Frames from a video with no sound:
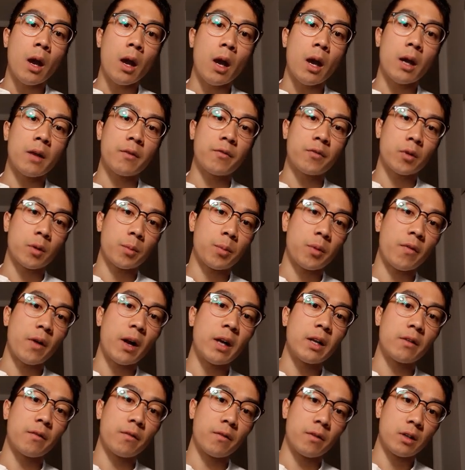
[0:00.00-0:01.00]
and for
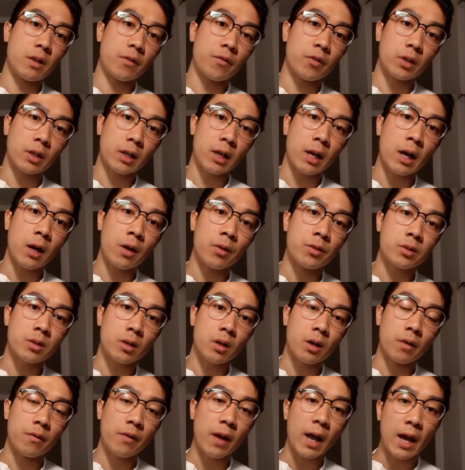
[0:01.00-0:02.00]
providing different accounts
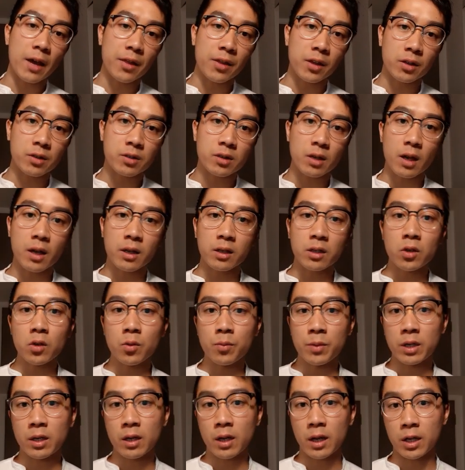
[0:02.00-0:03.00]
of ethics and
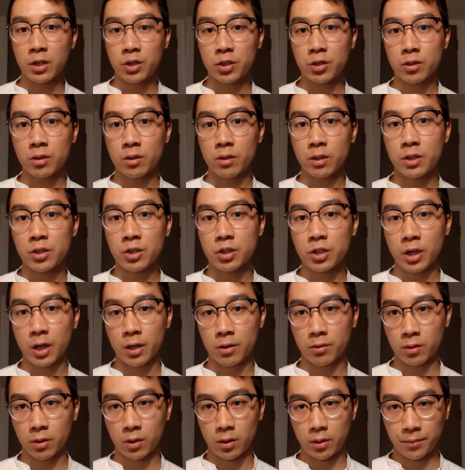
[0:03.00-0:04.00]
human nature in
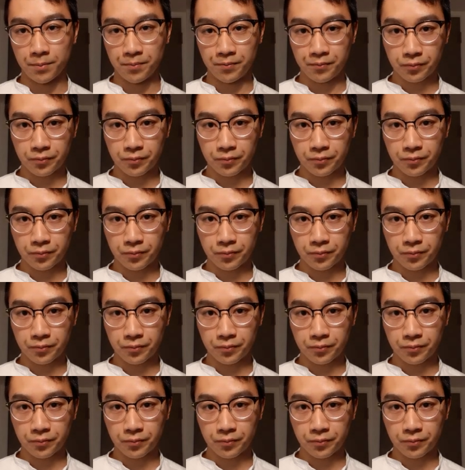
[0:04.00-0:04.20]
general.